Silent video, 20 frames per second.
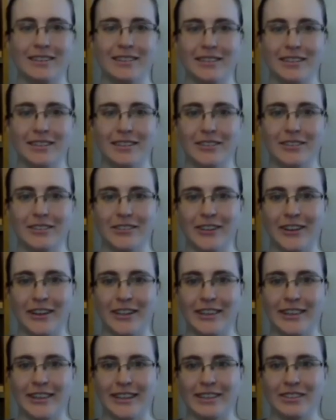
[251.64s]
a little
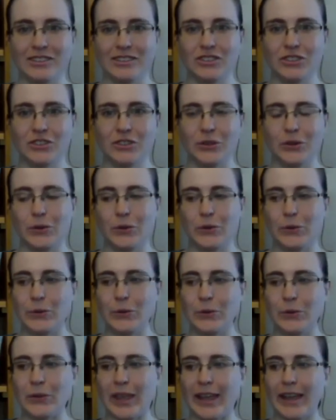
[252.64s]
on this too.
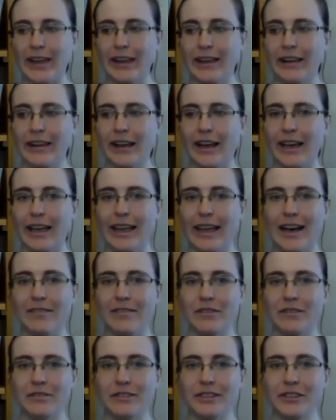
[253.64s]
Like, I
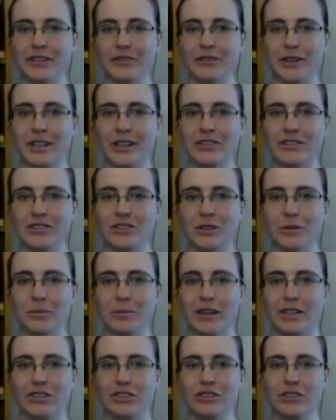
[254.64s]
haven't really written so
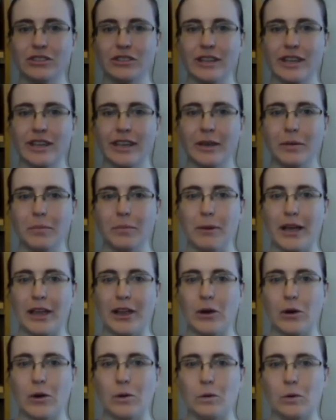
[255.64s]
much like my
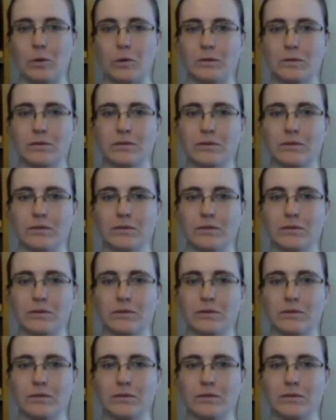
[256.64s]
own